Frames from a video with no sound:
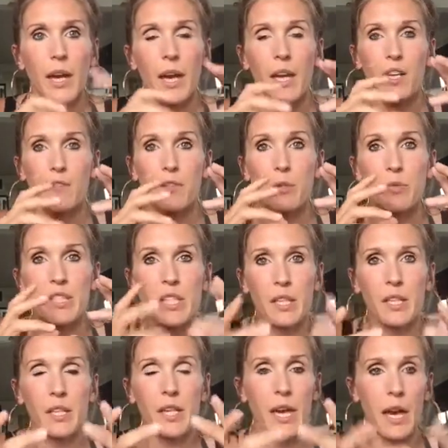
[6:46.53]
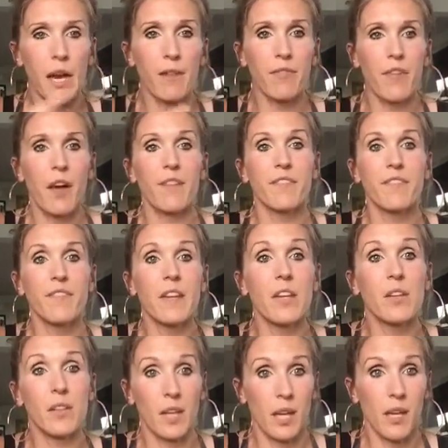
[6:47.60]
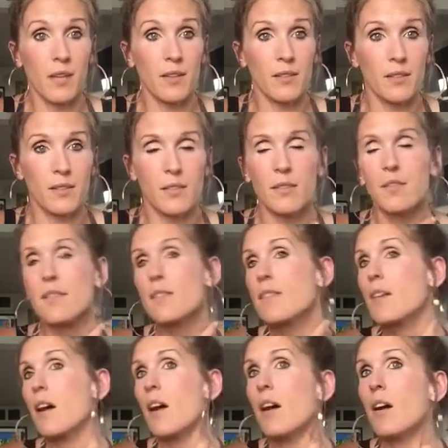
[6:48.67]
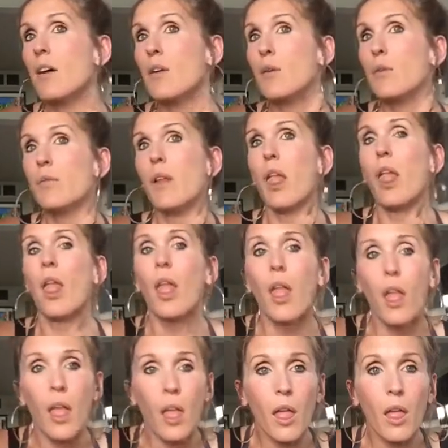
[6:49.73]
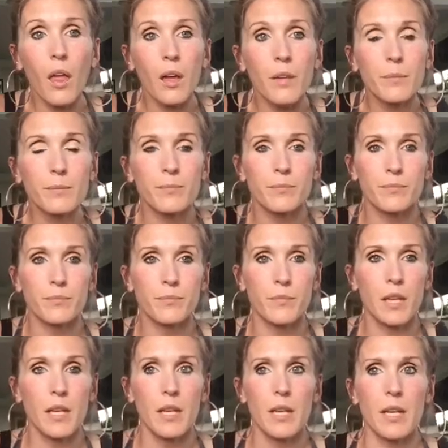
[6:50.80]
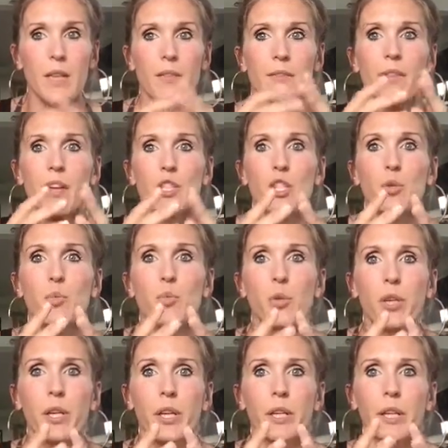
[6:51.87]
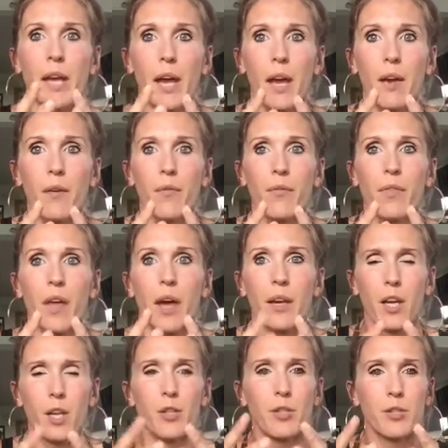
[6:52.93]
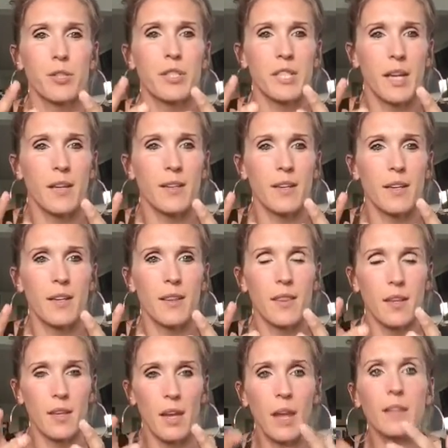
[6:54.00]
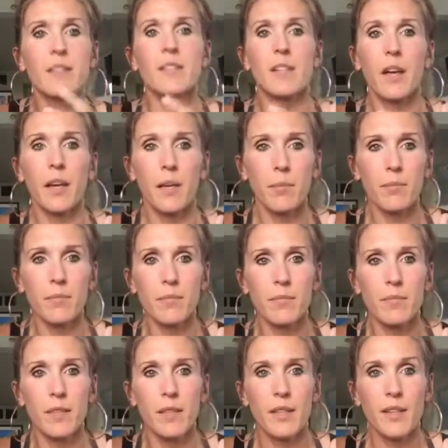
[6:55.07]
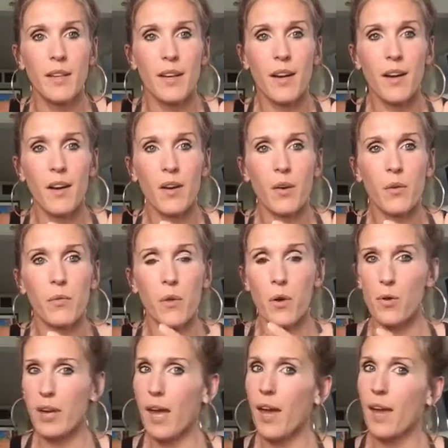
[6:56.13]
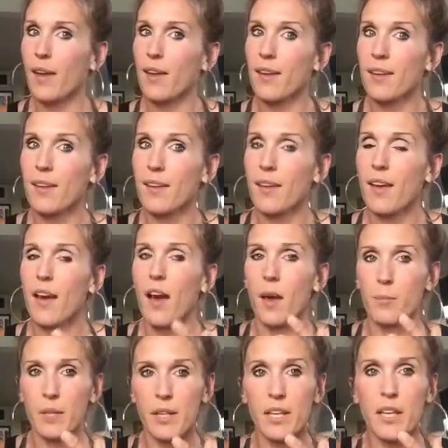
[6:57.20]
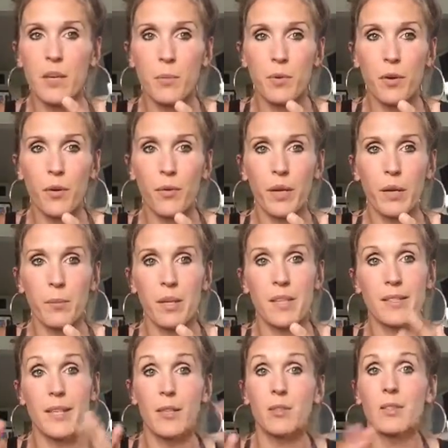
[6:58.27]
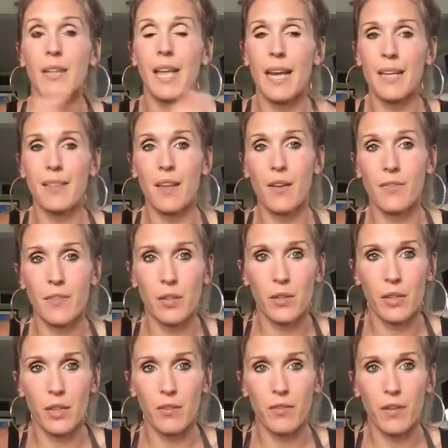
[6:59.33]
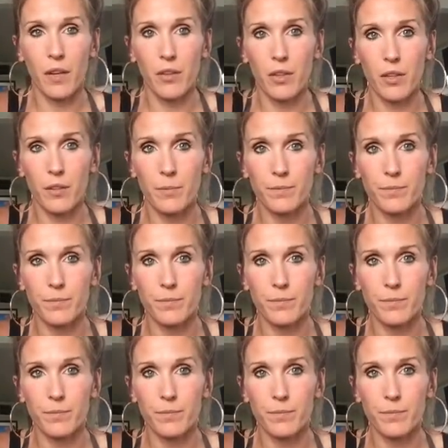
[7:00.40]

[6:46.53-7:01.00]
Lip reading: And if you didn't have that feeling of, ugh, then you wouldn't have that understanding the next time of, okay, I'm going to keep going because I don't like that feeling of failure.